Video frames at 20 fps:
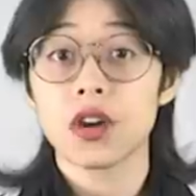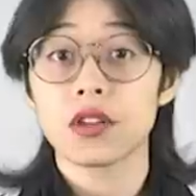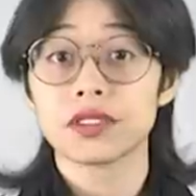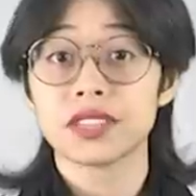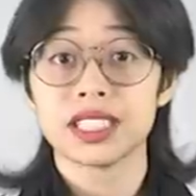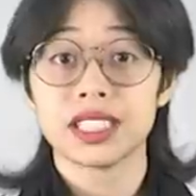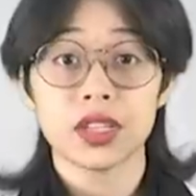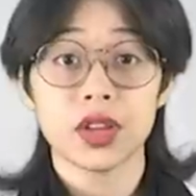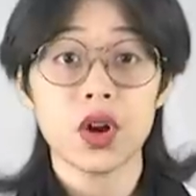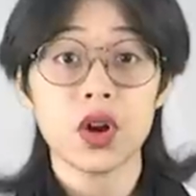
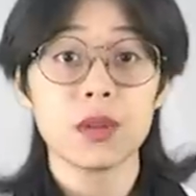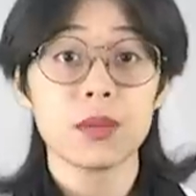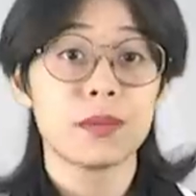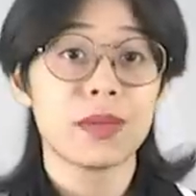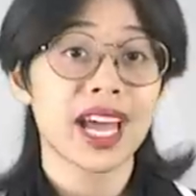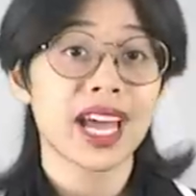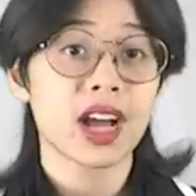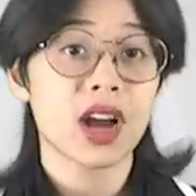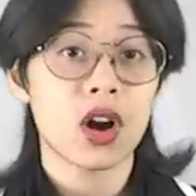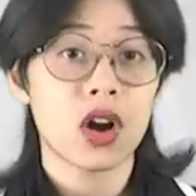of Teo
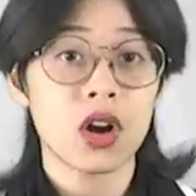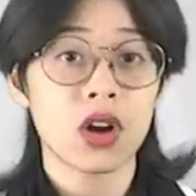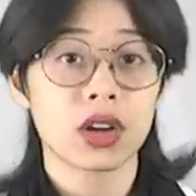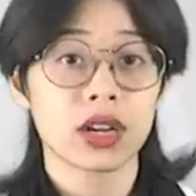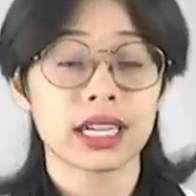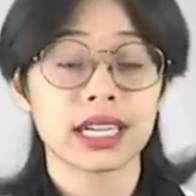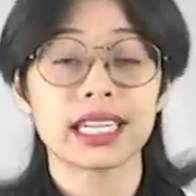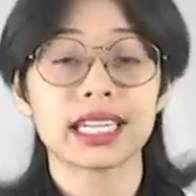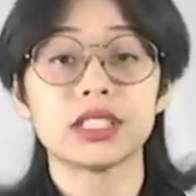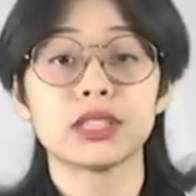Beng
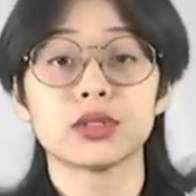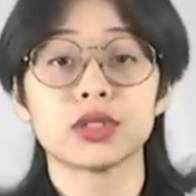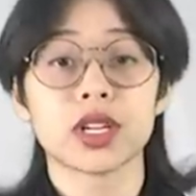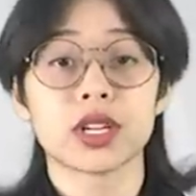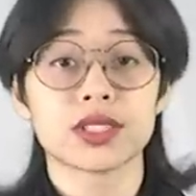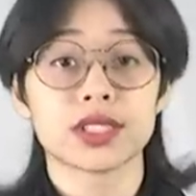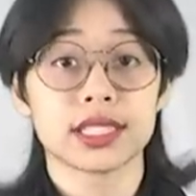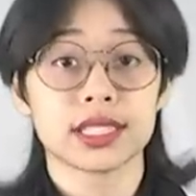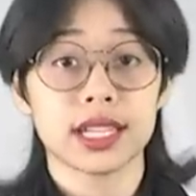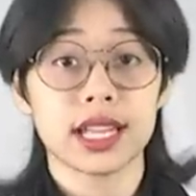Hock in
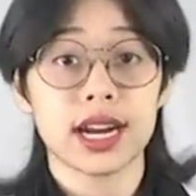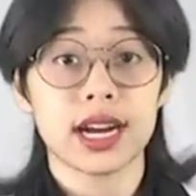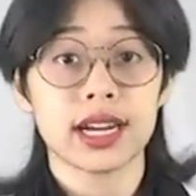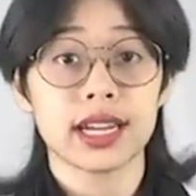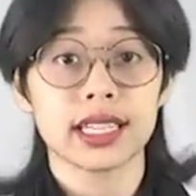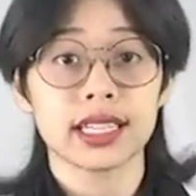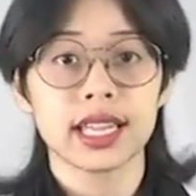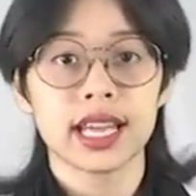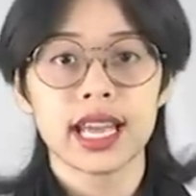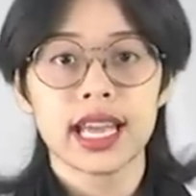
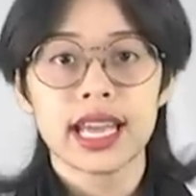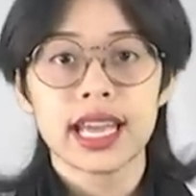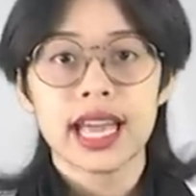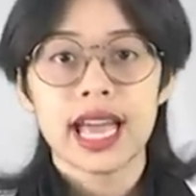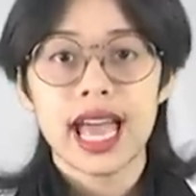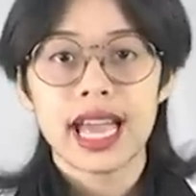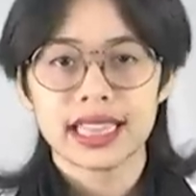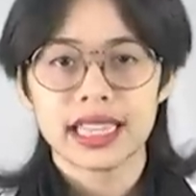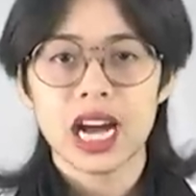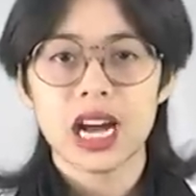2009
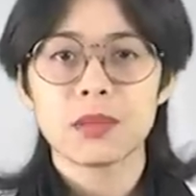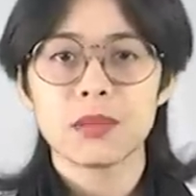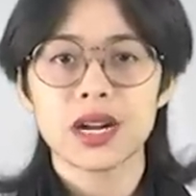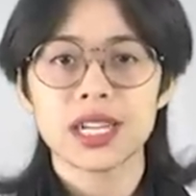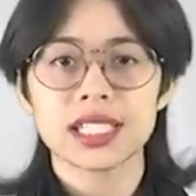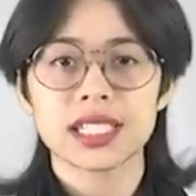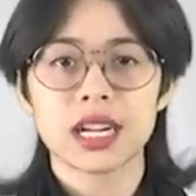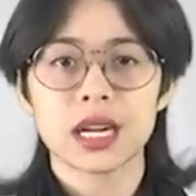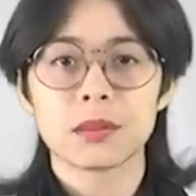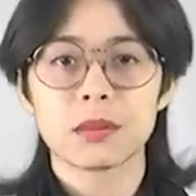and
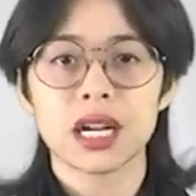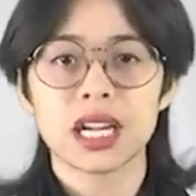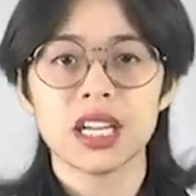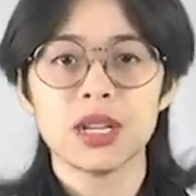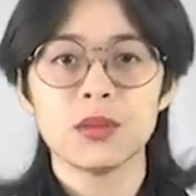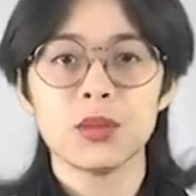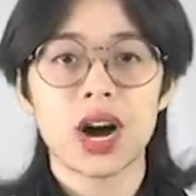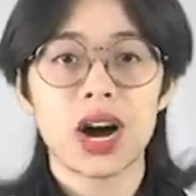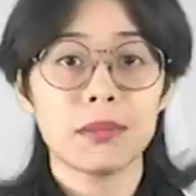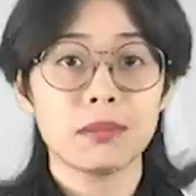Ahmad
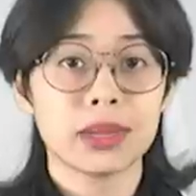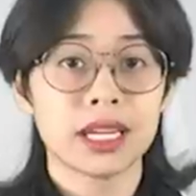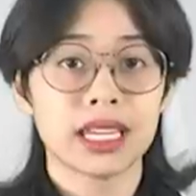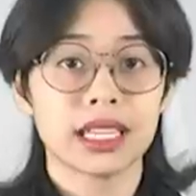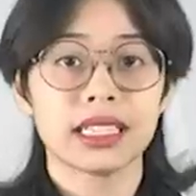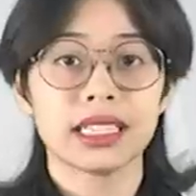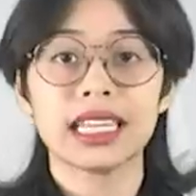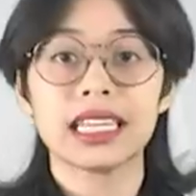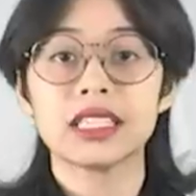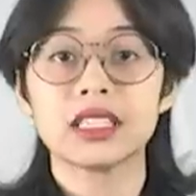Sarbani
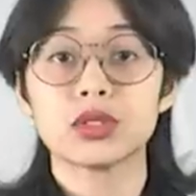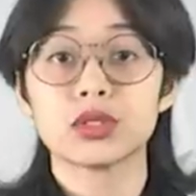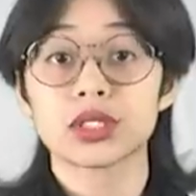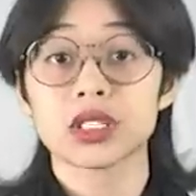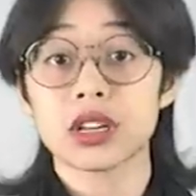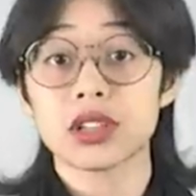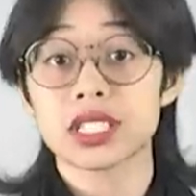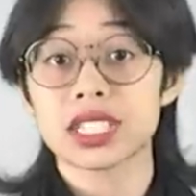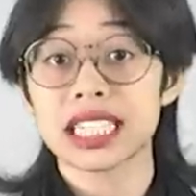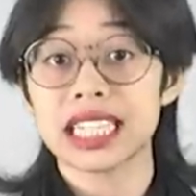Muhammad in
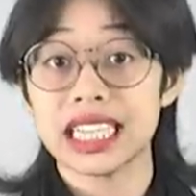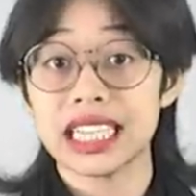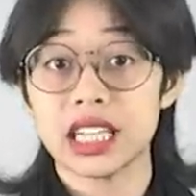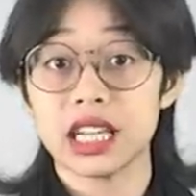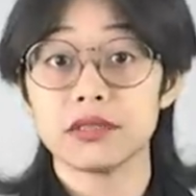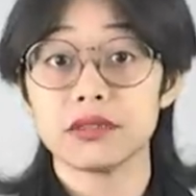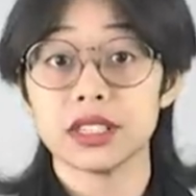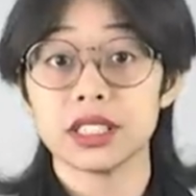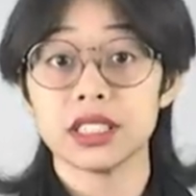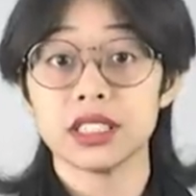
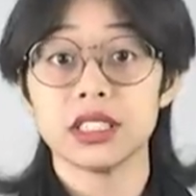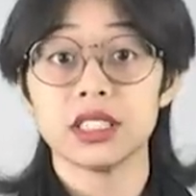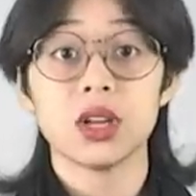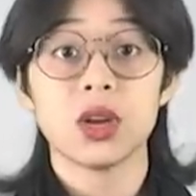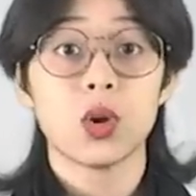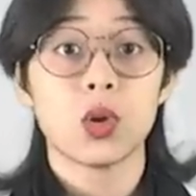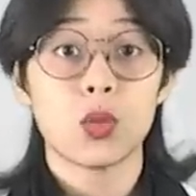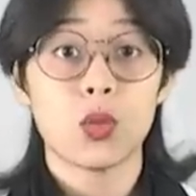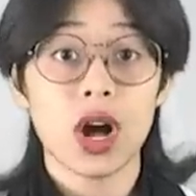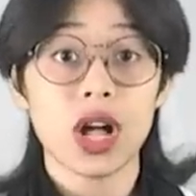
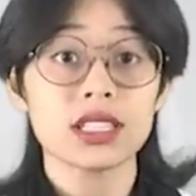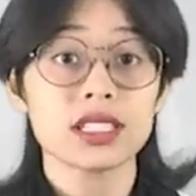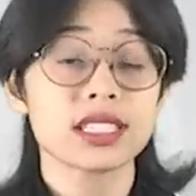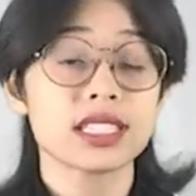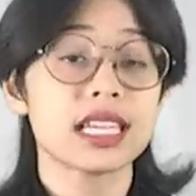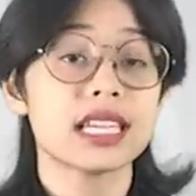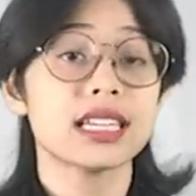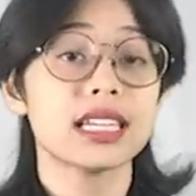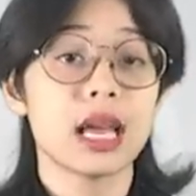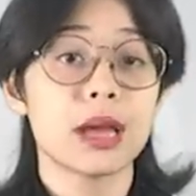2011 whilst
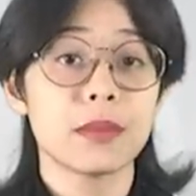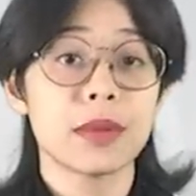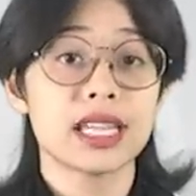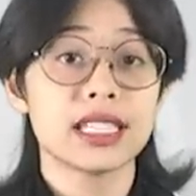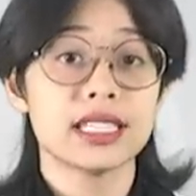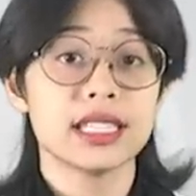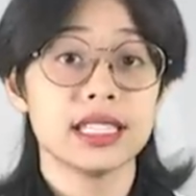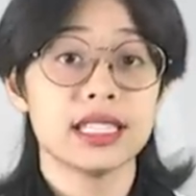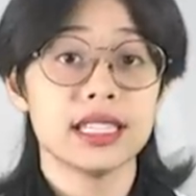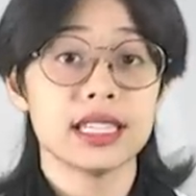in
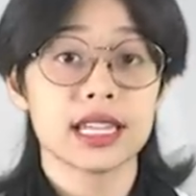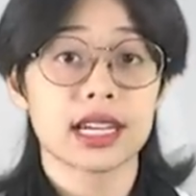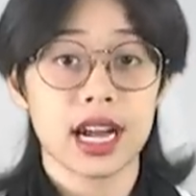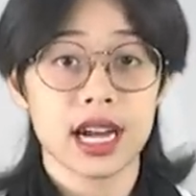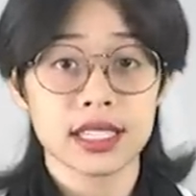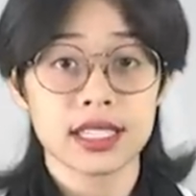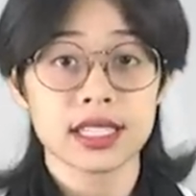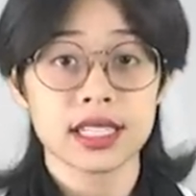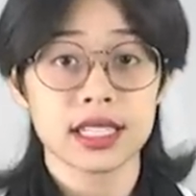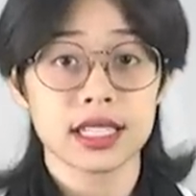MACC
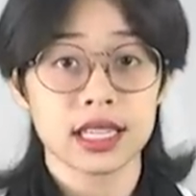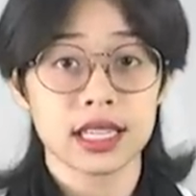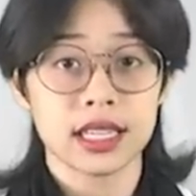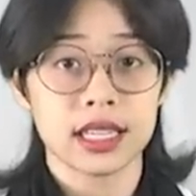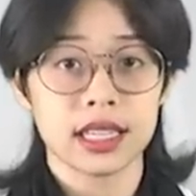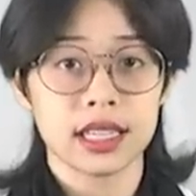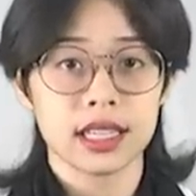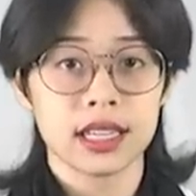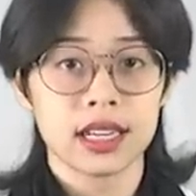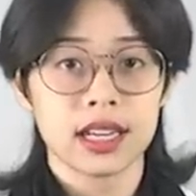
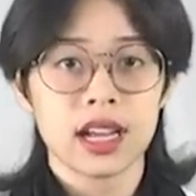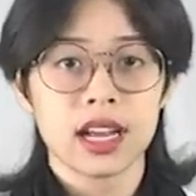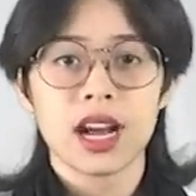custody,